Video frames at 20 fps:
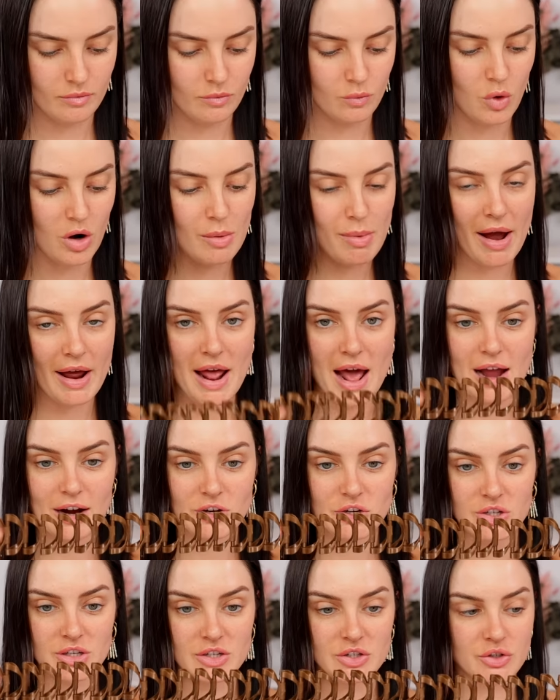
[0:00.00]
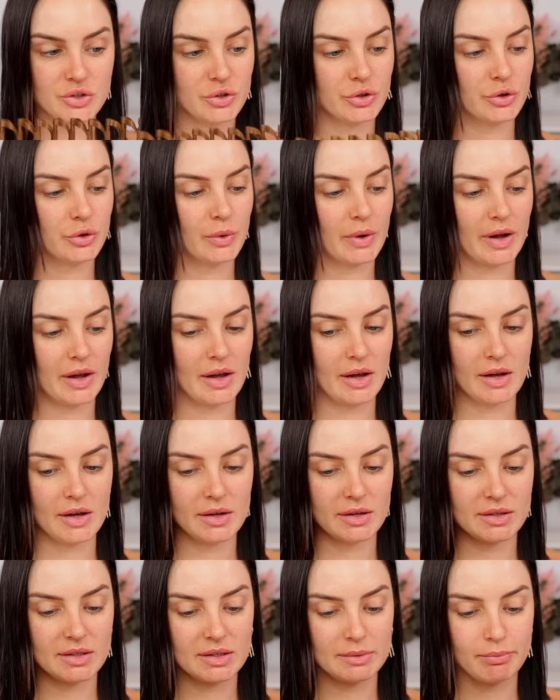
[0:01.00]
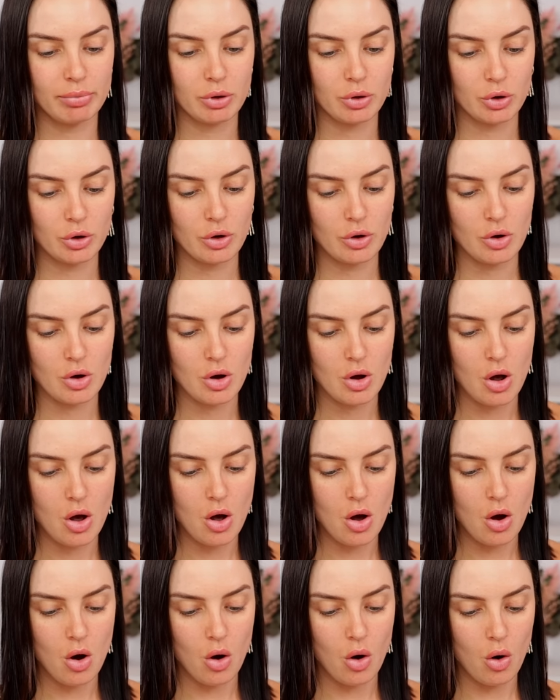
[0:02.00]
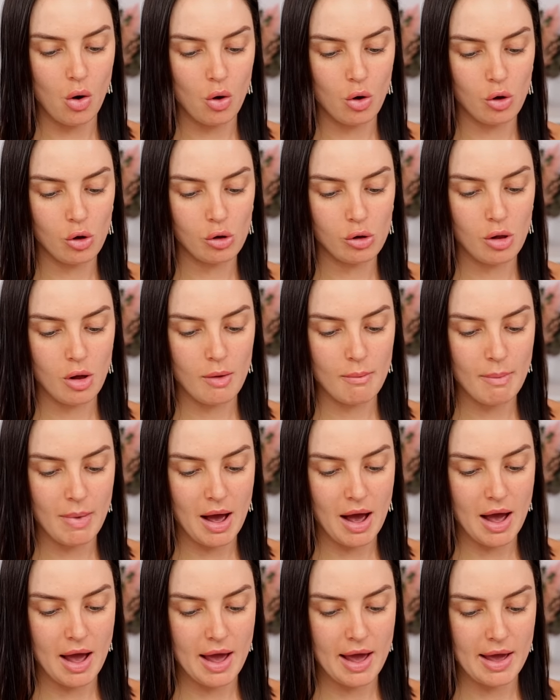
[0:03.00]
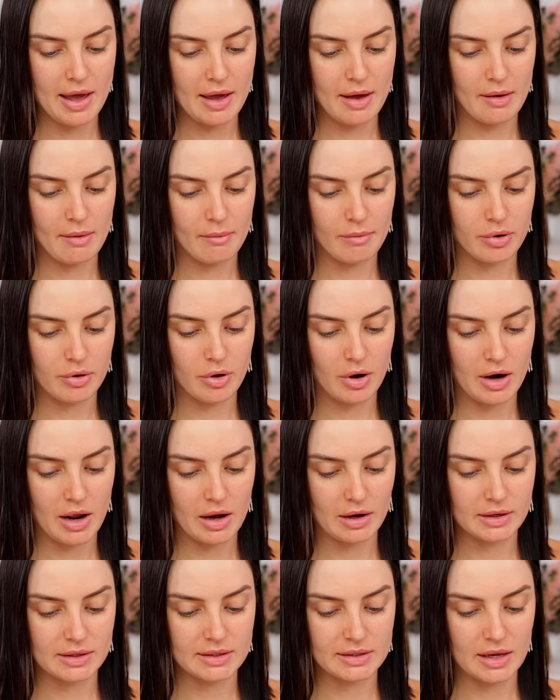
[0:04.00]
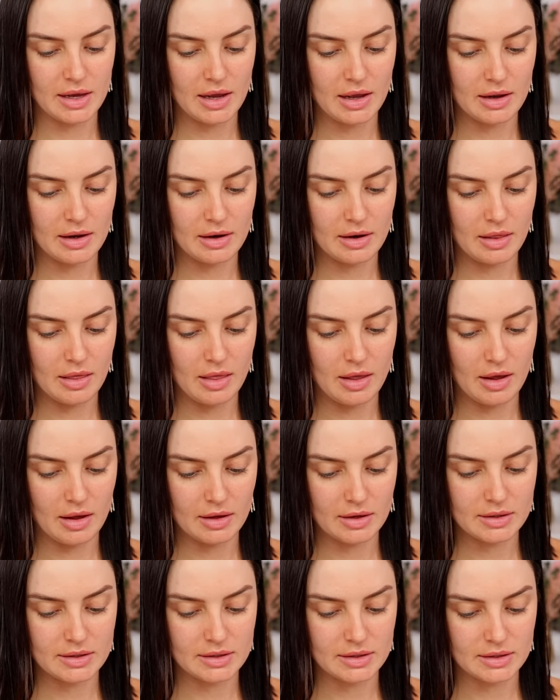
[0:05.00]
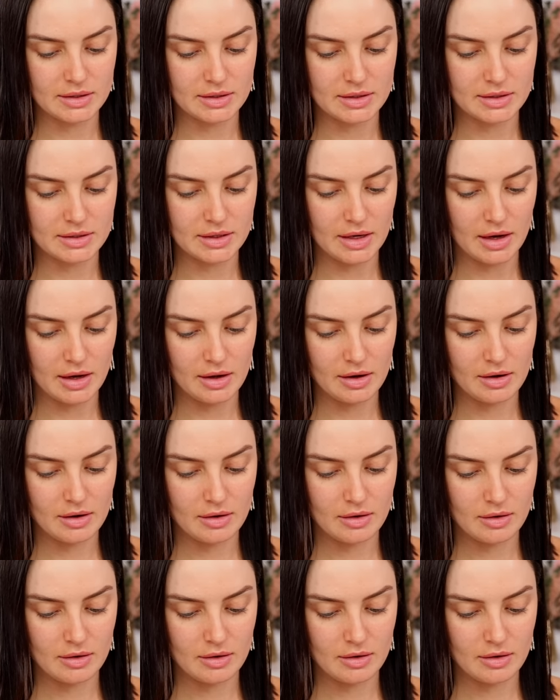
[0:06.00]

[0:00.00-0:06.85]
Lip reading: What I might actually do is put all my products in this instead.